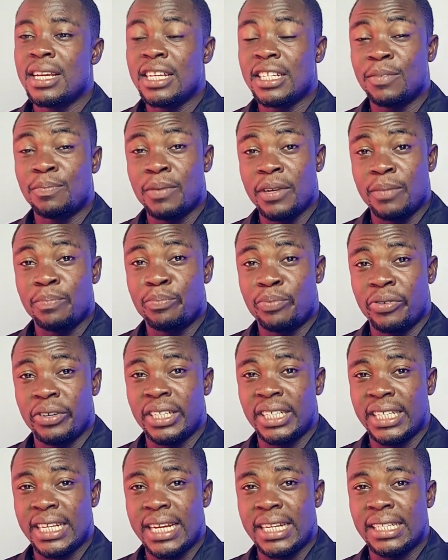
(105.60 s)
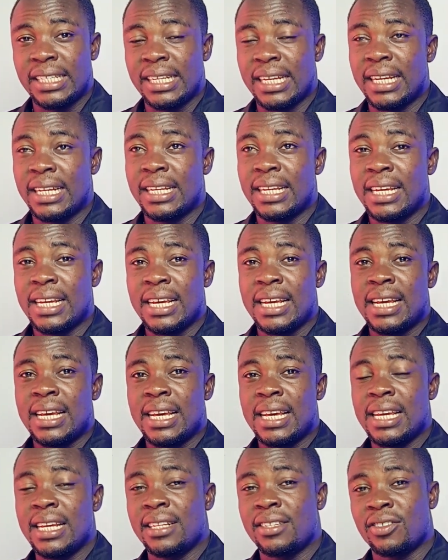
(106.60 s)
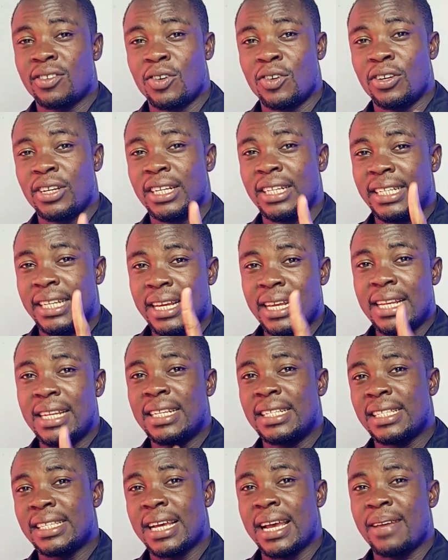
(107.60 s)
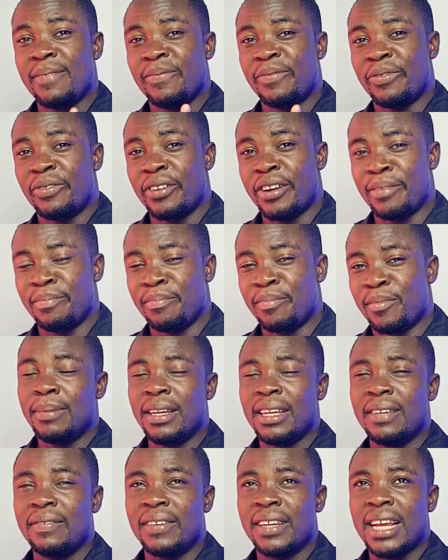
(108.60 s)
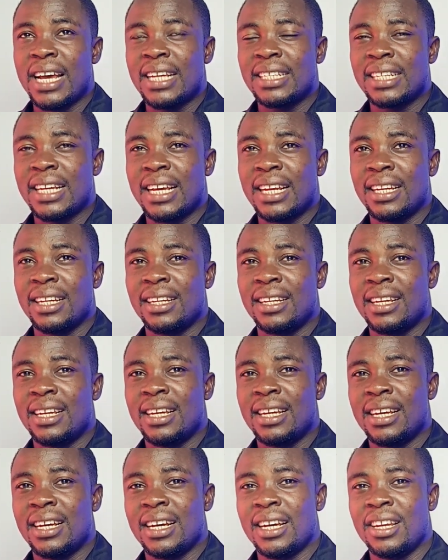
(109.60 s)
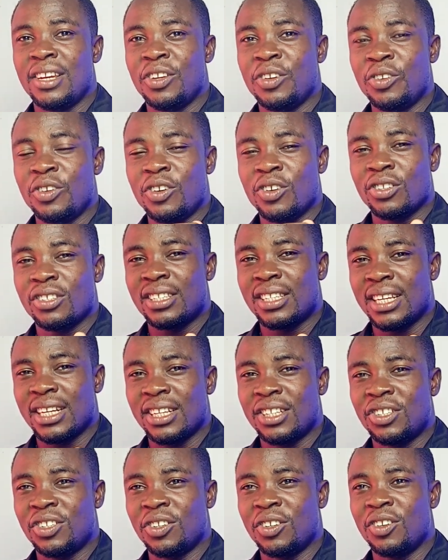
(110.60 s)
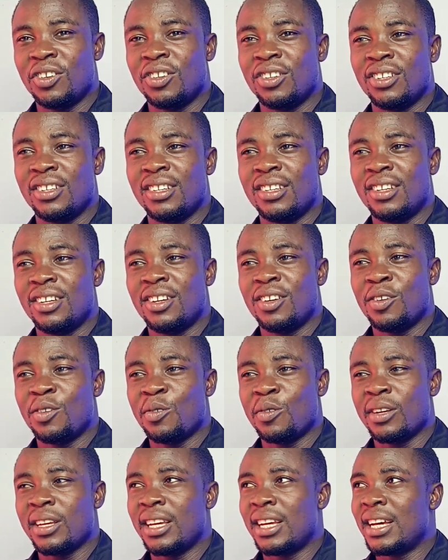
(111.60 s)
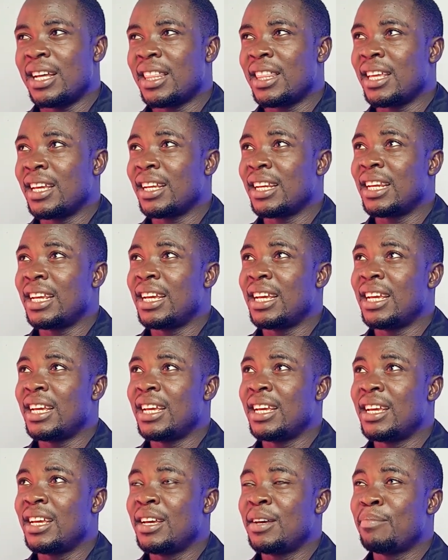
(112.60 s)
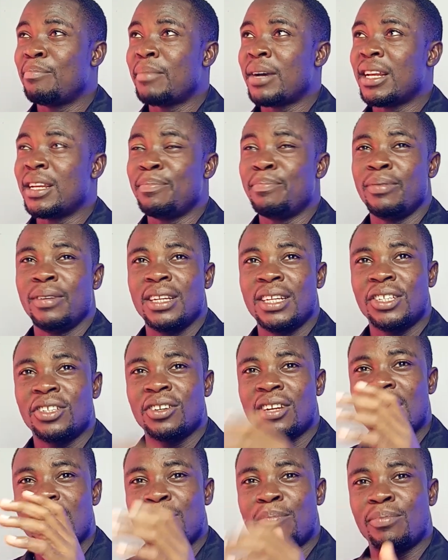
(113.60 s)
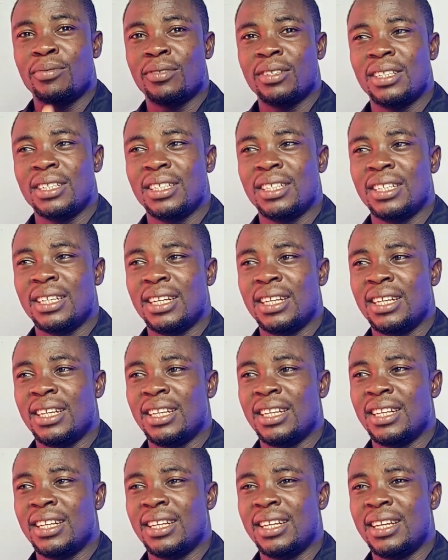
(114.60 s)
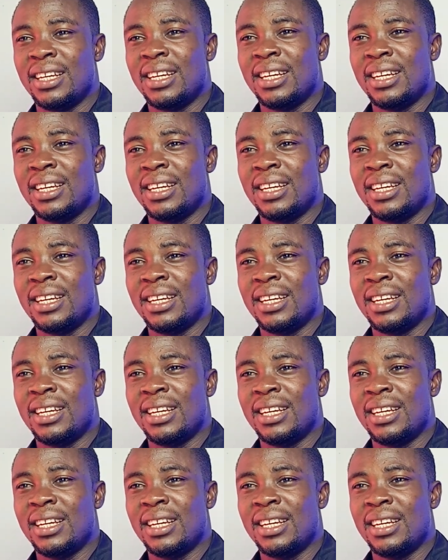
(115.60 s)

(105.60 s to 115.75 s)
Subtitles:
is being presented, it's on a daily time frame. I believe it has a New York session. Okay, I think the manipulation happen in the